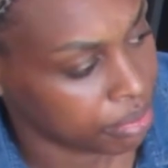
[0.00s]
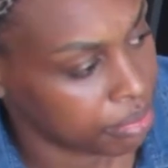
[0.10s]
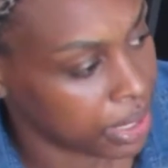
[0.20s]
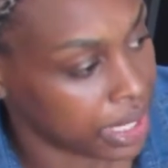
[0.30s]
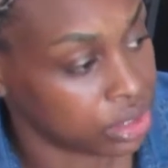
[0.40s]

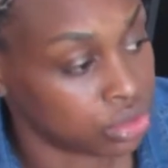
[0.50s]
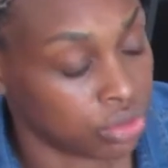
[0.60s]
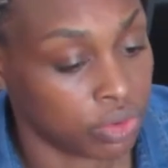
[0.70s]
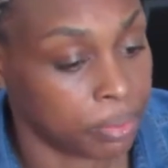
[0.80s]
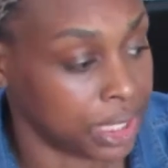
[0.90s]
potting soil
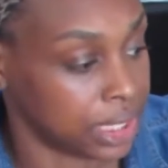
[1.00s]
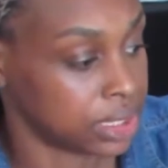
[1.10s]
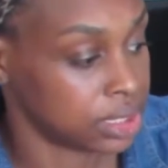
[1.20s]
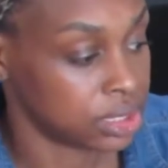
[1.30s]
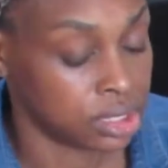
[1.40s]
for
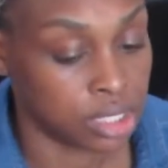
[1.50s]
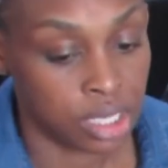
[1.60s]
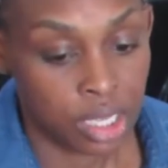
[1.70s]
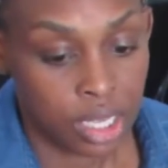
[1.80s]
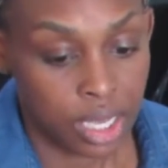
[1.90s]
plants.
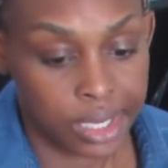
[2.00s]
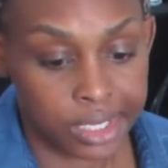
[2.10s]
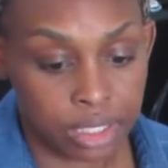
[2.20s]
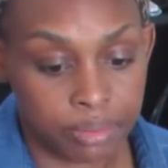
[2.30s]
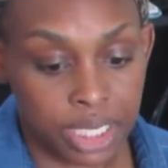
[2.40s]

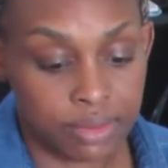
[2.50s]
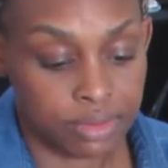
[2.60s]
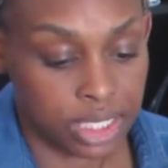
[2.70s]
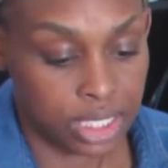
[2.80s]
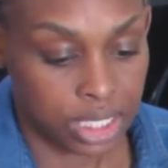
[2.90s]
And
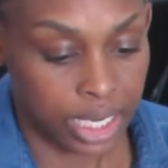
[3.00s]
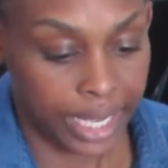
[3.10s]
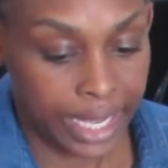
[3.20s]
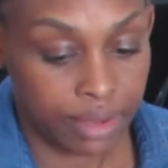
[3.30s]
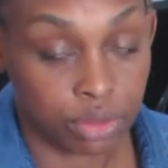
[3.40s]
then I
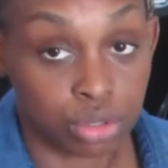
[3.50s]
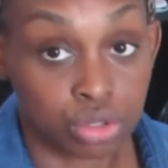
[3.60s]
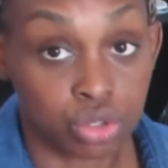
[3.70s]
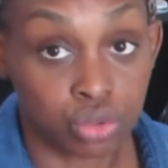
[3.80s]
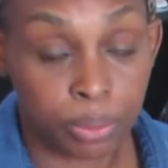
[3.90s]
have a little
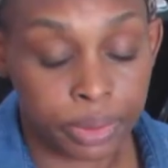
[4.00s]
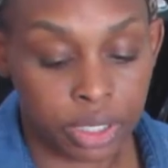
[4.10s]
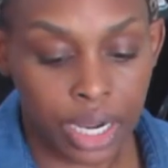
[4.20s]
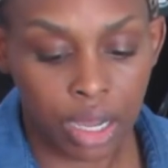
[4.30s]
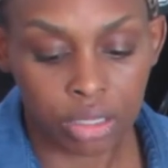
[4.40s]

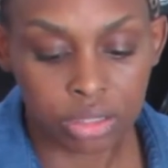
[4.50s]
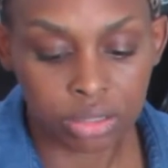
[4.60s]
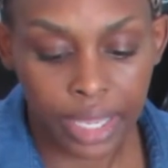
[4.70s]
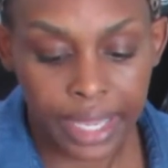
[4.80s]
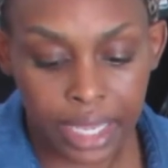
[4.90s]
scooper. I also
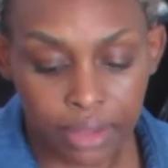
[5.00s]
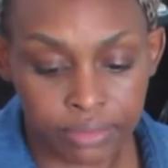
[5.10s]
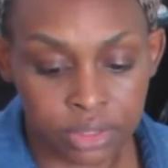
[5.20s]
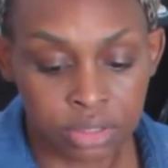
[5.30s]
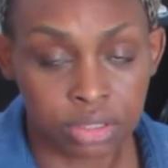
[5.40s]

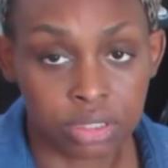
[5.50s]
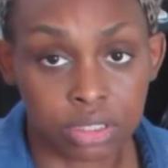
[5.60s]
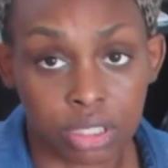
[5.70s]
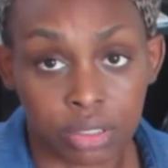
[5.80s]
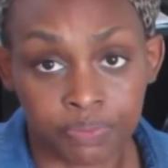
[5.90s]
have
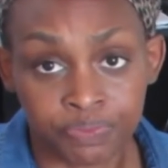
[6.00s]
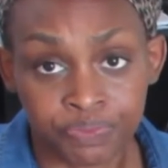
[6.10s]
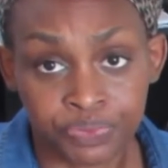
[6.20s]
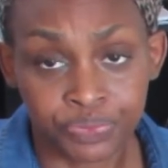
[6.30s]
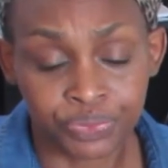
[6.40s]
some
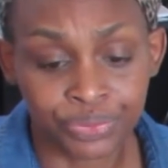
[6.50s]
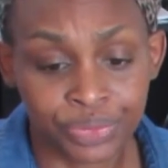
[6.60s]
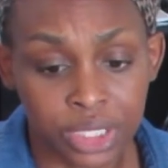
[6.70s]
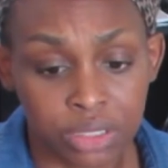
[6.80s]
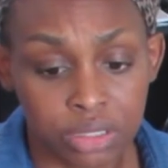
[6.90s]

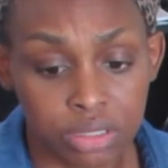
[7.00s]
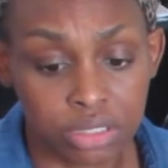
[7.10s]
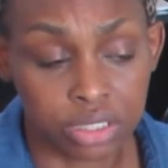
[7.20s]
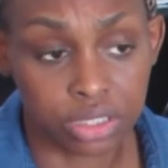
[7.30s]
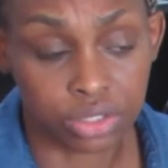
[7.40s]

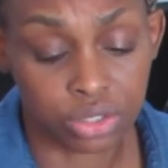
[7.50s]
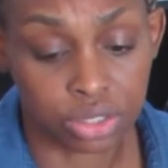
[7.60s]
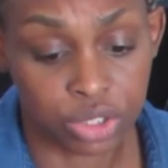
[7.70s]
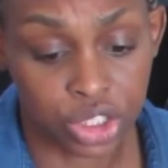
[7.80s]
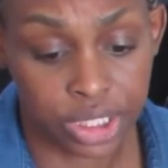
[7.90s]
scissors
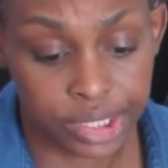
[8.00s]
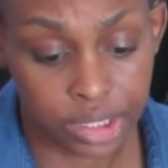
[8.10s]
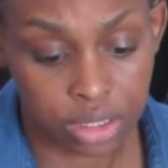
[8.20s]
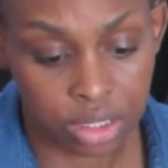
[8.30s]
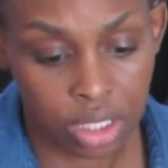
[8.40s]
and
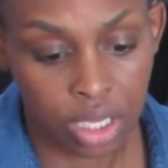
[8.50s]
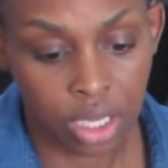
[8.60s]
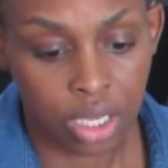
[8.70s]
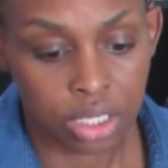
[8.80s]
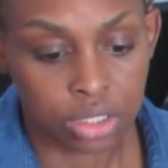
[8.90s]
shears
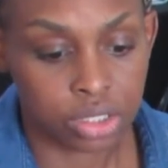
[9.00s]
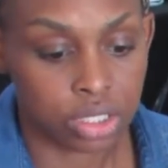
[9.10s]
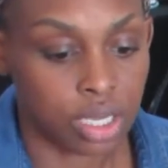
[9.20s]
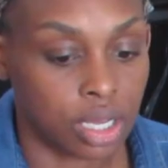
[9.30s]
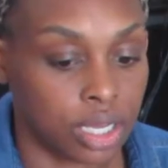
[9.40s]
to
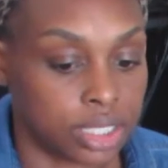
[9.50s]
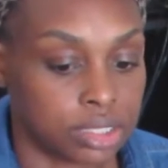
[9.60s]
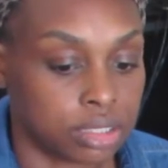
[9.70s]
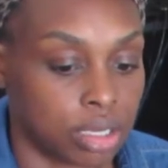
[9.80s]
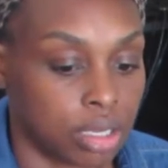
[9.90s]
cut
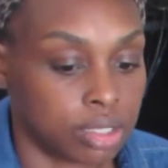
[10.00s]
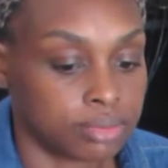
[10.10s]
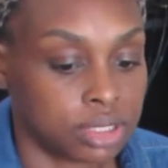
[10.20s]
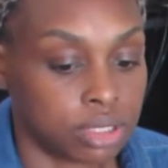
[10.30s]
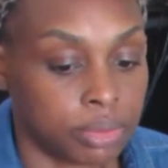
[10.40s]

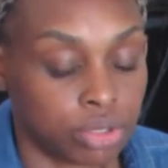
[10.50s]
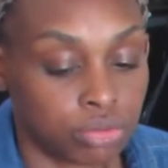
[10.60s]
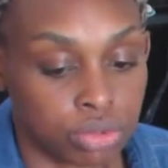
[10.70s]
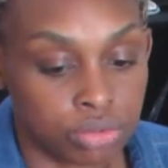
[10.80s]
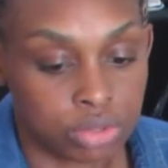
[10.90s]
some of the
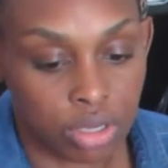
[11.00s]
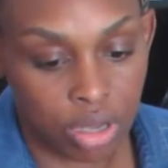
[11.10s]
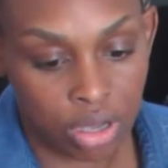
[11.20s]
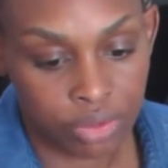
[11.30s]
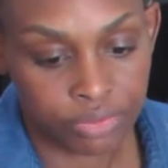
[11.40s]
roots
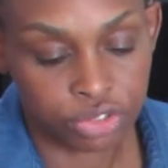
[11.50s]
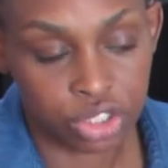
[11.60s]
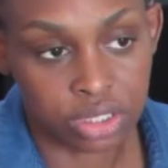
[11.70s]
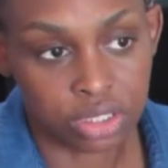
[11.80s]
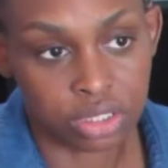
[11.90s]
off,
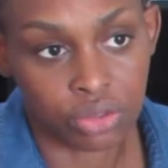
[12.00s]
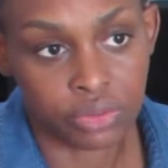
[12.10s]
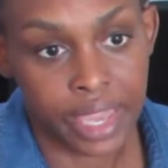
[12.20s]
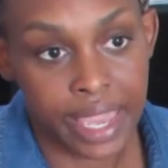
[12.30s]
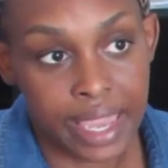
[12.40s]
just so
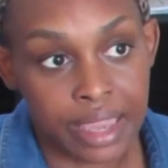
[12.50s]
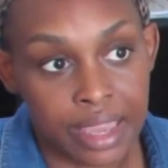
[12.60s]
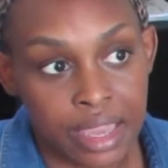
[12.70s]
that